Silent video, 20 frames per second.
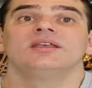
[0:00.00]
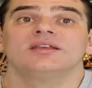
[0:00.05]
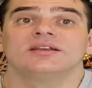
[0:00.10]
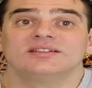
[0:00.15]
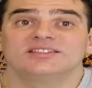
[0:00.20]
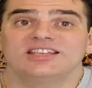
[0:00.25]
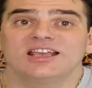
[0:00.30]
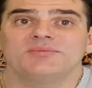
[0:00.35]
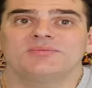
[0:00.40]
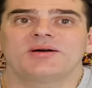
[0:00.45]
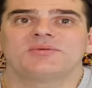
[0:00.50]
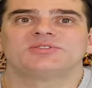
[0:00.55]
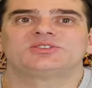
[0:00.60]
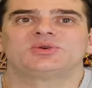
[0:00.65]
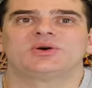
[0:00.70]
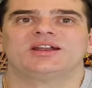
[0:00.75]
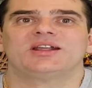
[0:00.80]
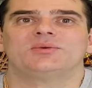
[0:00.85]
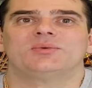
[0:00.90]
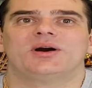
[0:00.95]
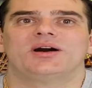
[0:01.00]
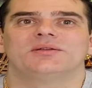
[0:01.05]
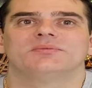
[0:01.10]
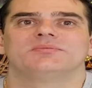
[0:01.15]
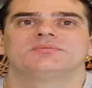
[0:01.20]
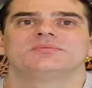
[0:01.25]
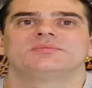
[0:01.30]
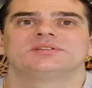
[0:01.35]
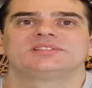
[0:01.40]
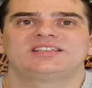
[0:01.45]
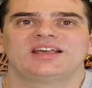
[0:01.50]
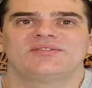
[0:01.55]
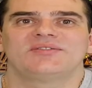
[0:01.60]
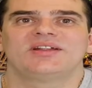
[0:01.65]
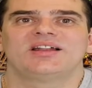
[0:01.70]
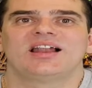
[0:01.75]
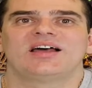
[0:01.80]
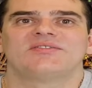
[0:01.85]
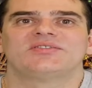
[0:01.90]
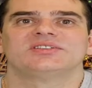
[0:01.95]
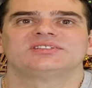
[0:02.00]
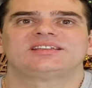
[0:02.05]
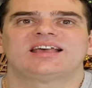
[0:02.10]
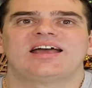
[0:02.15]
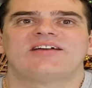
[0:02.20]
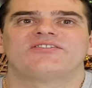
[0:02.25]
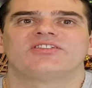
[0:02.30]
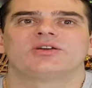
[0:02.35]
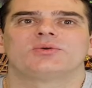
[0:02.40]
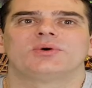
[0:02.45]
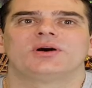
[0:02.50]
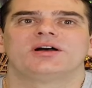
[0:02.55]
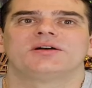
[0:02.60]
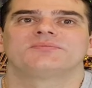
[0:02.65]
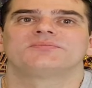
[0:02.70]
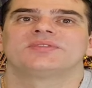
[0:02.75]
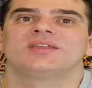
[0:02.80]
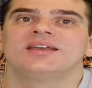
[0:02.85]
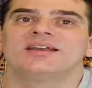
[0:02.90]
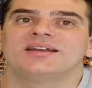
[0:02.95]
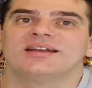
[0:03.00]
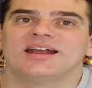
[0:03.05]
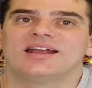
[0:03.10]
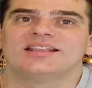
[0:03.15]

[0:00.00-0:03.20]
Tip number 21, 7-Elevens everywhere. In